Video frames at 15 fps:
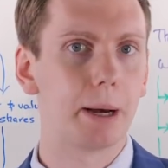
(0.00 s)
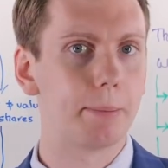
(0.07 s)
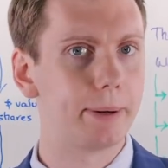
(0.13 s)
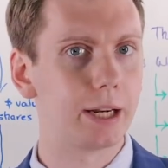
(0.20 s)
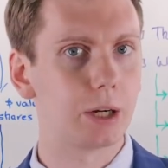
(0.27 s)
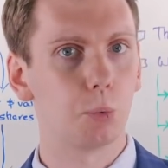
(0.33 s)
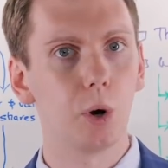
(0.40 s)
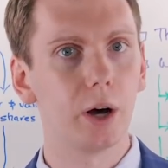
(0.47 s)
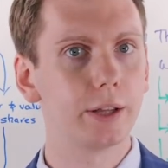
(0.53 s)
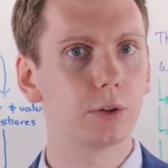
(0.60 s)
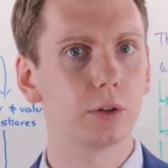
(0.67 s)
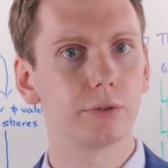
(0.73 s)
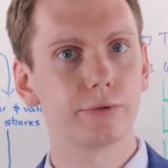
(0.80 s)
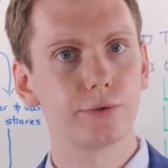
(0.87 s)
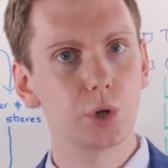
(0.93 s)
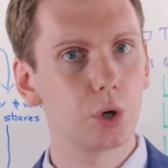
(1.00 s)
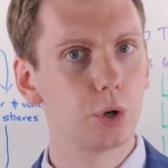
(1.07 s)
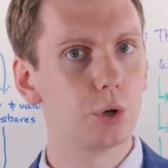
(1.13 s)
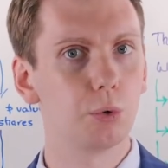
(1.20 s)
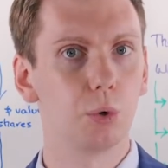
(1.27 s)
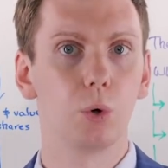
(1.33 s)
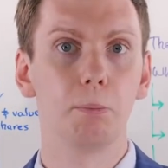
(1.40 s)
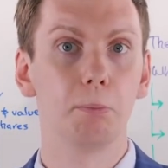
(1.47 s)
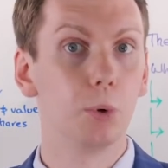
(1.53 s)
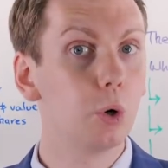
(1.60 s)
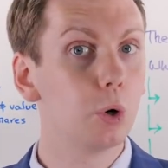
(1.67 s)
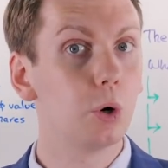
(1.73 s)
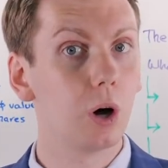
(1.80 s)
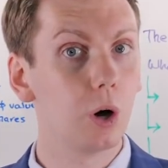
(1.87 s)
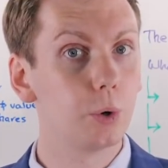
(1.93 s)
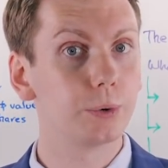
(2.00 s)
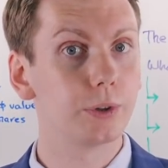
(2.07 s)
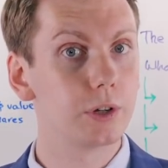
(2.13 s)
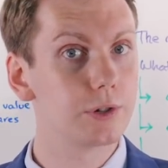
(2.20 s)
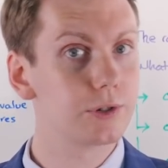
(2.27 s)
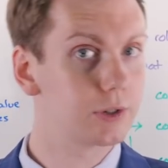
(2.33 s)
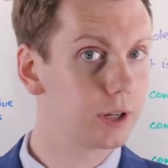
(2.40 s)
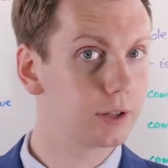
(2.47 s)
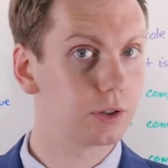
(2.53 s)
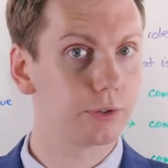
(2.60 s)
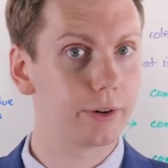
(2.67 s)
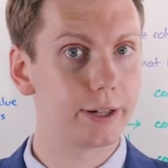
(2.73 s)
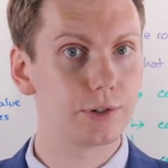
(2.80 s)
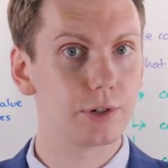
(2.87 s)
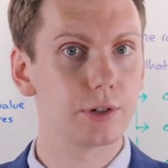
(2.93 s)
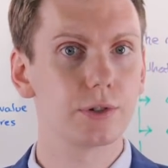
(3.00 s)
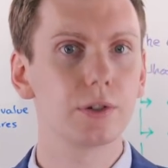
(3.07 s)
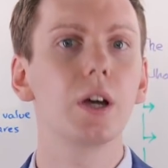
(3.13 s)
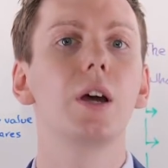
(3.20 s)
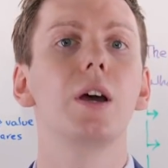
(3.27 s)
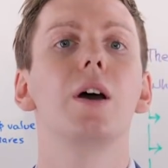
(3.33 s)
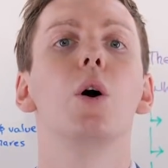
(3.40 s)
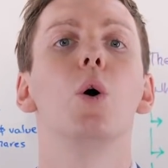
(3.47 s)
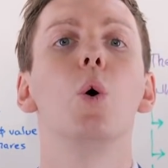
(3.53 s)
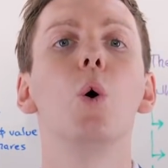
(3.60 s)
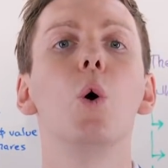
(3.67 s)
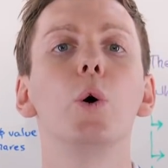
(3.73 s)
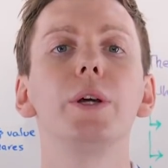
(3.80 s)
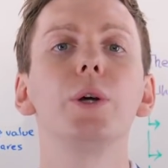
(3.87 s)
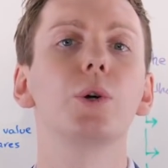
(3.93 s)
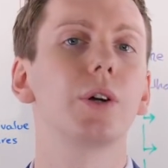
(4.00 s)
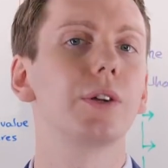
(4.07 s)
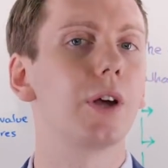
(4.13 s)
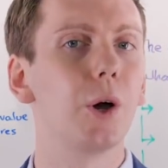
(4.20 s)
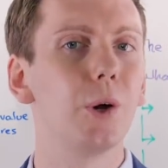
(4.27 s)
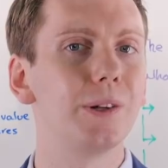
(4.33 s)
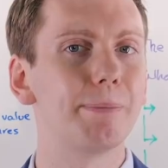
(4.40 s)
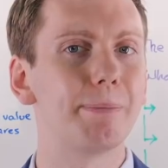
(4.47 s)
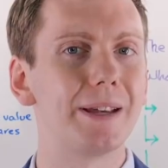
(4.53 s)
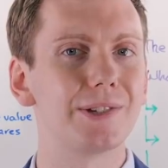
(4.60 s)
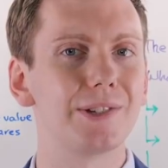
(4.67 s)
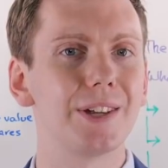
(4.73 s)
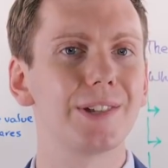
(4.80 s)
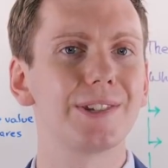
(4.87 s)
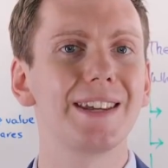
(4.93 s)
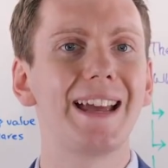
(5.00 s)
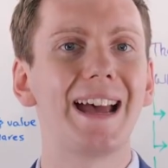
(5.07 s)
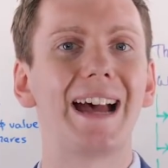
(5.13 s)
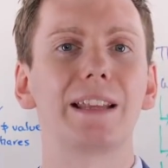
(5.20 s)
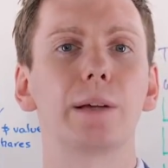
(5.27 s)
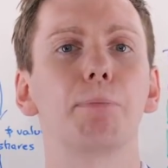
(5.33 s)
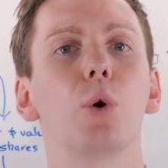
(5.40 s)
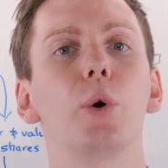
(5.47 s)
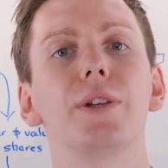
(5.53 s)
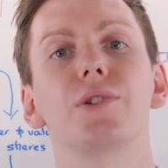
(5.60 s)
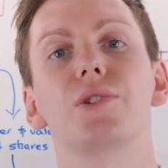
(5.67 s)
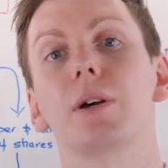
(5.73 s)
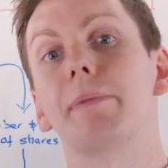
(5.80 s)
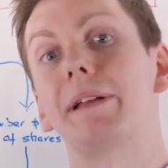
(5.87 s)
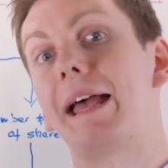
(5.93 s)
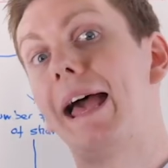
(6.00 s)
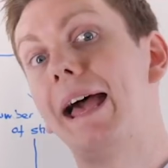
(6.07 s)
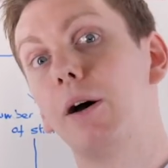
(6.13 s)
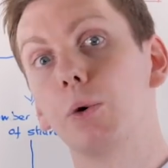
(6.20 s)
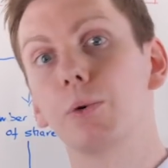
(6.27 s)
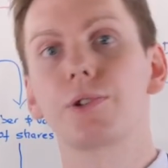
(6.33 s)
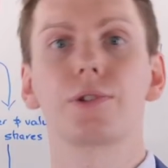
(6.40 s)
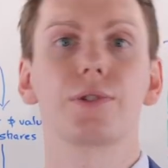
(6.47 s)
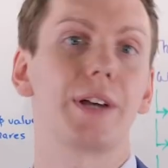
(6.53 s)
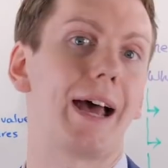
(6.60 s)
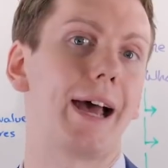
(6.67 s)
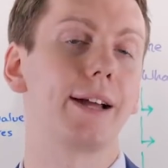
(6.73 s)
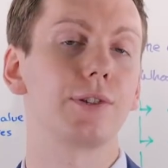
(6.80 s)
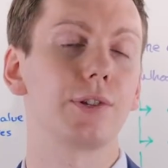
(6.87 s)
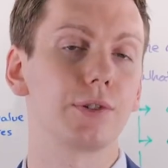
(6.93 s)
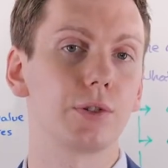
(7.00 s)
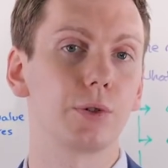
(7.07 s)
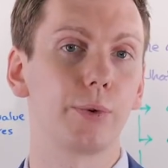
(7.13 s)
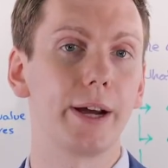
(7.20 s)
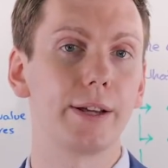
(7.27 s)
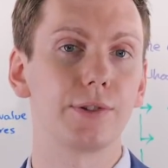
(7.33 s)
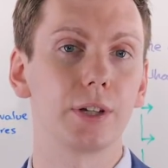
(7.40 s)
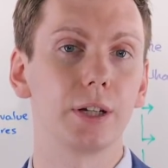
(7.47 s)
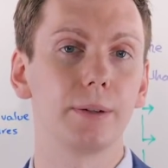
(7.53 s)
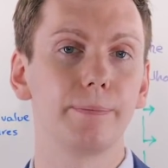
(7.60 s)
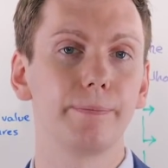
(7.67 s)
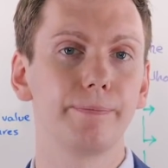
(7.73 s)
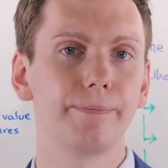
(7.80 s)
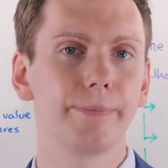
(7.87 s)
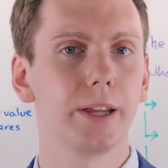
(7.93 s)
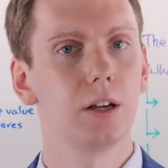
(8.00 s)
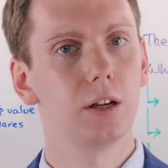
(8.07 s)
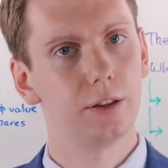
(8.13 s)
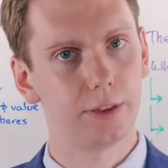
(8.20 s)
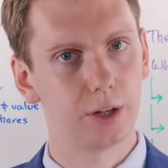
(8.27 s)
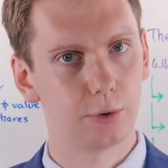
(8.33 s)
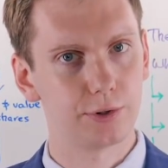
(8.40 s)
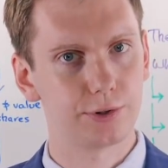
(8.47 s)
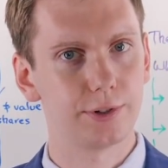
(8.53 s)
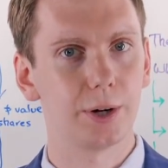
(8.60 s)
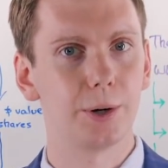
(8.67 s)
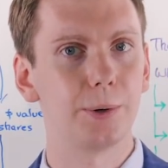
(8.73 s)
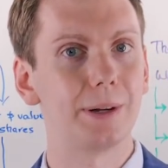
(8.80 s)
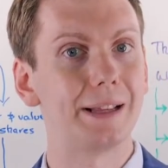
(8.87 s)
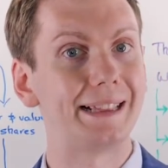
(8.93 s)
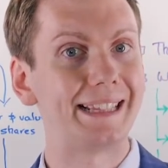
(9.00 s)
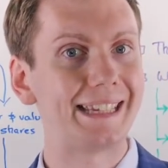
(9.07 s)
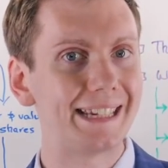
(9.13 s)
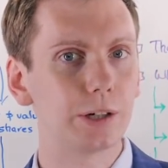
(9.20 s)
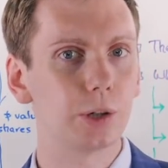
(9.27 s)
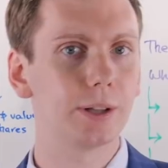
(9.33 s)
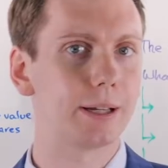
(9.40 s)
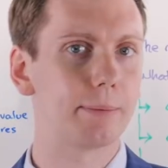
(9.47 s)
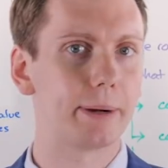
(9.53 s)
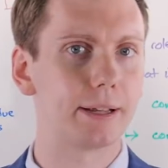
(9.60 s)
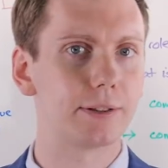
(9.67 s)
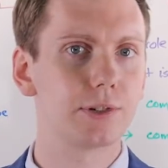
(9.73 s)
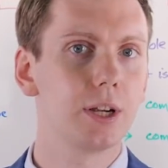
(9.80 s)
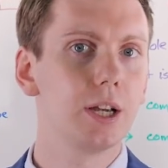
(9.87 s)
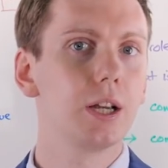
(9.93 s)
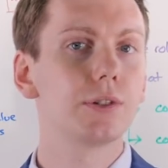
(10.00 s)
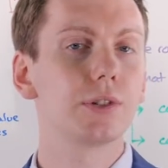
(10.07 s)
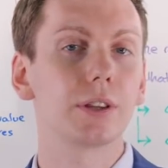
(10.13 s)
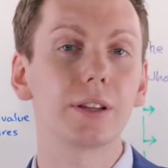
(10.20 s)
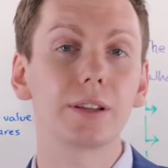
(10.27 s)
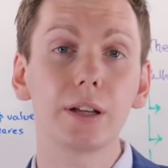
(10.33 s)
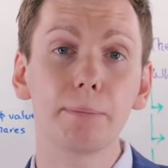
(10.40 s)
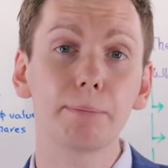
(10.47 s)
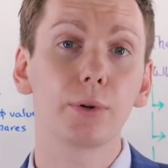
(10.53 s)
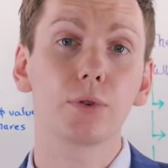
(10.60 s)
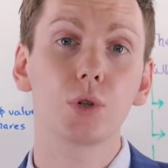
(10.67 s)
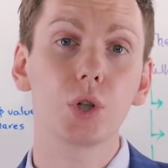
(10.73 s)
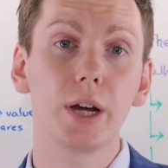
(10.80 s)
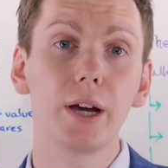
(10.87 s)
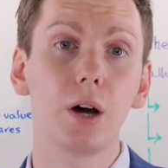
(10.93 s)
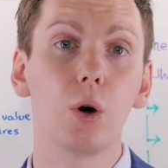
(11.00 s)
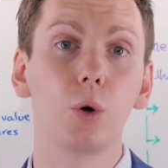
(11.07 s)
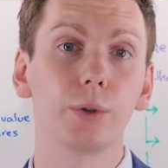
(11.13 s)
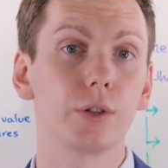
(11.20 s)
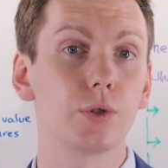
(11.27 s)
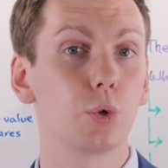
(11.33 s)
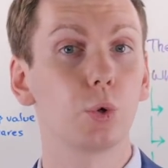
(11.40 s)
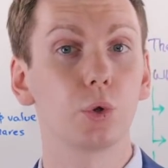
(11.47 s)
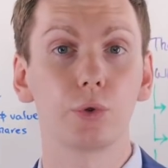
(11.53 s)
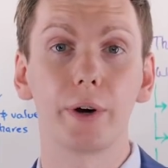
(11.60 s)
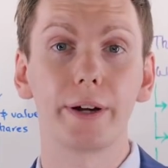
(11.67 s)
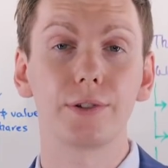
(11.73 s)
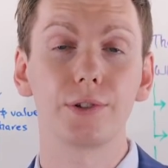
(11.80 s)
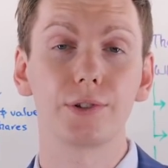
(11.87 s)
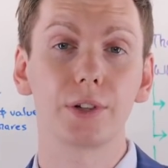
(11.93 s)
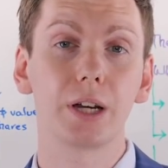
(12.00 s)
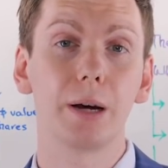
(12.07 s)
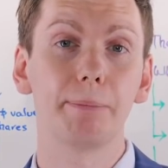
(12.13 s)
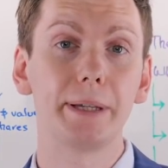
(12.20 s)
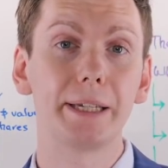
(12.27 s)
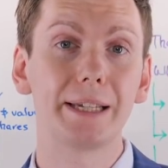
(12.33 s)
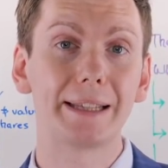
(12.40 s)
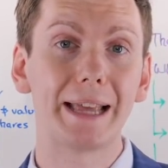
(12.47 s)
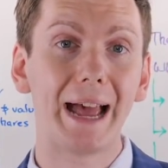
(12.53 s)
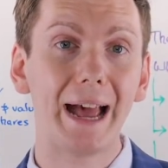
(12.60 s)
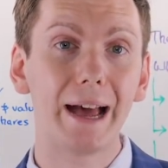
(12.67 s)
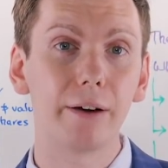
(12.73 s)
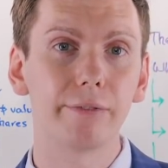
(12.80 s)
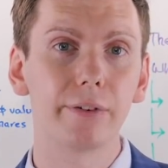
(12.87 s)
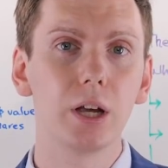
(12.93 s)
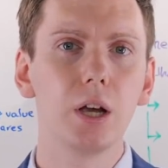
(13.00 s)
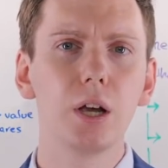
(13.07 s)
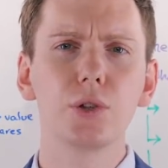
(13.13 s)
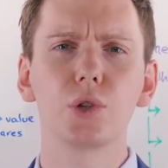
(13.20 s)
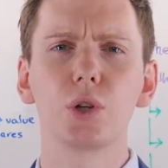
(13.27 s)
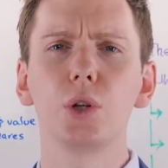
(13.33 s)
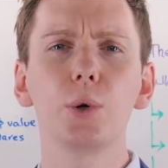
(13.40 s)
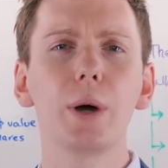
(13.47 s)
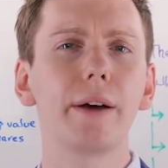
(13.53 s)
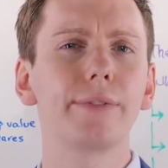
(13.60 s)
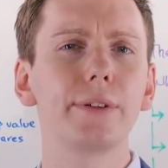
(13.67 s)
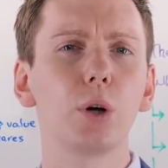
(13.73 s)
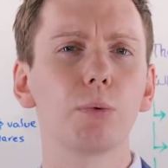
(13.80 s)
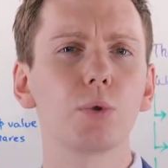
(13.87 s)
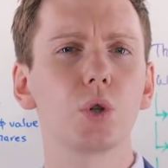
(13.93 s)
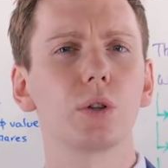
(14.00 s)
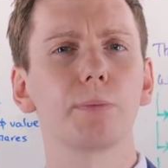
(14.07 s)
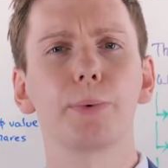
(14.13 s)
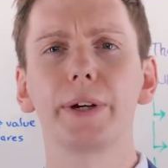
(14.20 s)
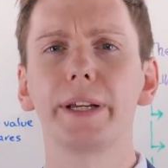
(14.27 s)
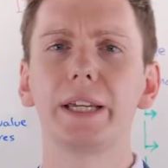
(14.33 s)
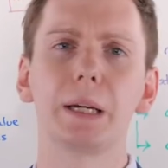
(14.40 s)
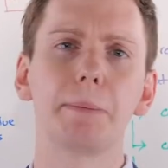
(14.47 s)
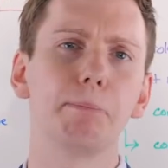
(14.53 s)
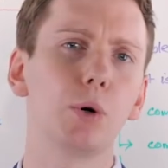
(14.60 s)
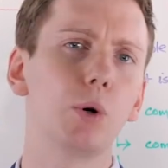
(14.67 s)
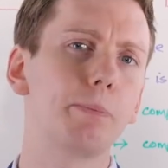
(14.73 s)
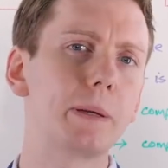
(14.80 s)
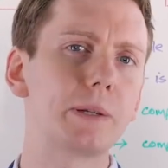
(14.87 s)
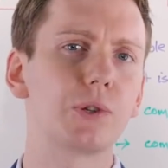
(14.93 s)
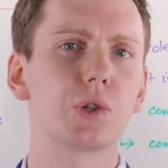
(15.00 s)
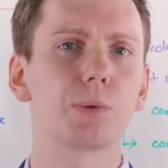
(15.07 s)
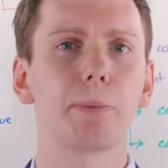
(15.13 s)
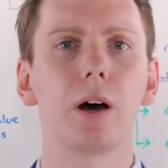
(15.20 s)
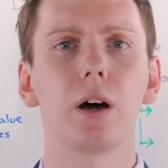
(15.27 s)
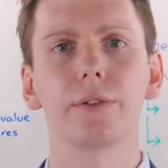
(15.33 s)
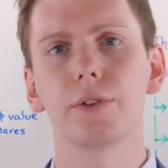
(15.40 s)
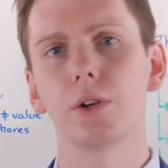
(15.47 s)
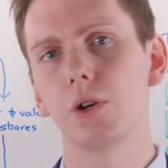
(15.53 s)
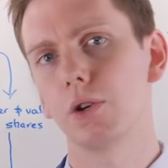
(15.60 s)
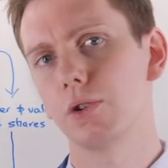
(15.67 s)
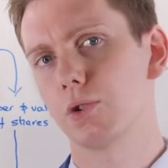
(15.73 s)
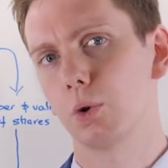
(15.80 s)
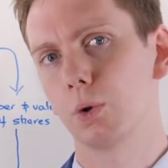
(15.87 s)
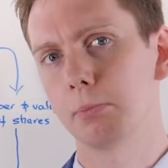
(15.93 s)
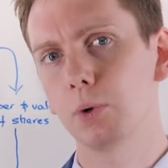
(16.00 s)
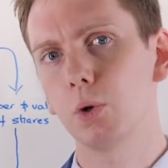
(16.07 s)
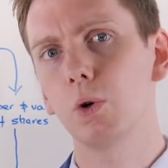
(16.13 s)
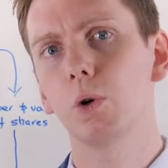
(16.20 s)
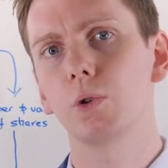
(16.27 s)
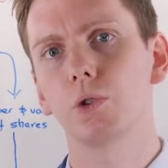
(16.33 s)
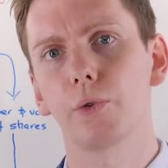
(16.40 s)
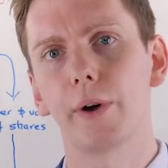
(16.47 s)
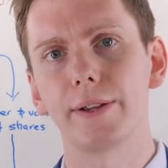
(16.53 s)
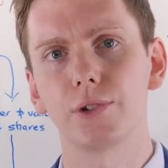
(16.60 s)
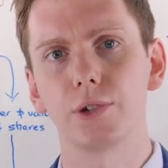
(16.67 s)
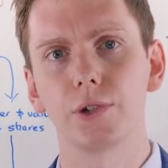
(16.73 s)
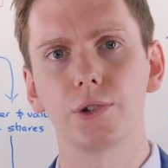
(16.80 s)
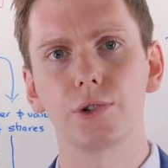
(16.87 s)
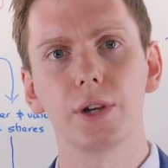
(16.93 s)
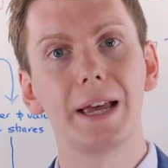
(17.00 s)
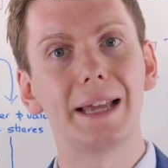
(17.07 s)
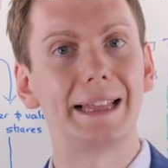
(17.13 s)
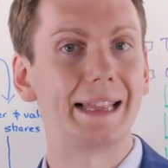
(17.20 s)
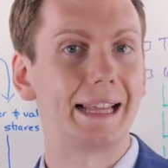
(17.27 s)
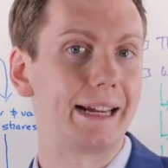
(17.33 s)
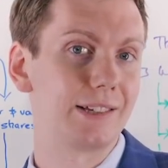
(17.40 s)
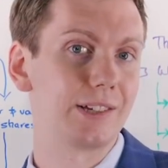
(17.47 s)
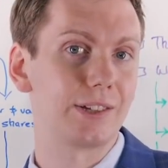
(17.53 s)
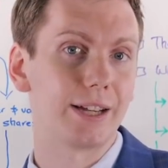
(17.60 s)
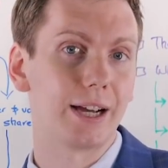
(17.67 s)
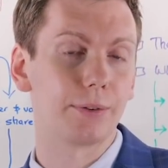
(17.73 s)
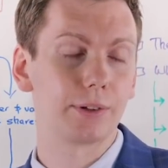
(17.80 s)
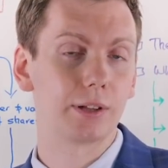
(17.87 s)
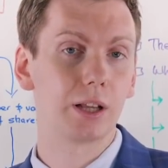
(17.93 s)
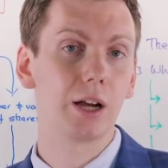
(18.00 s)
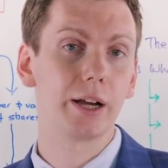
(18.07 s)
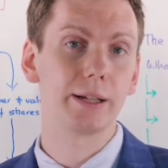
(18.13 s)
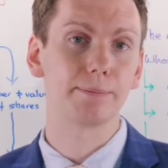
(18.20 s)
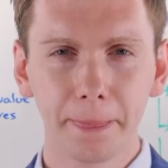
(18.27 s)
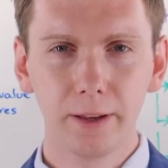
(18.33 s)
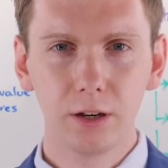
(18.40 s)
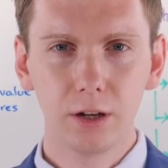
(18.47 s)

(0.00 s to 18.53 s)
by being one of two or more owners and directors, or you can own a business and appoint someone else to act as director. There is no legal limit to the number of shareholders or directors a company can have, so you have the option of bringing in more business partners or more directors later down the line.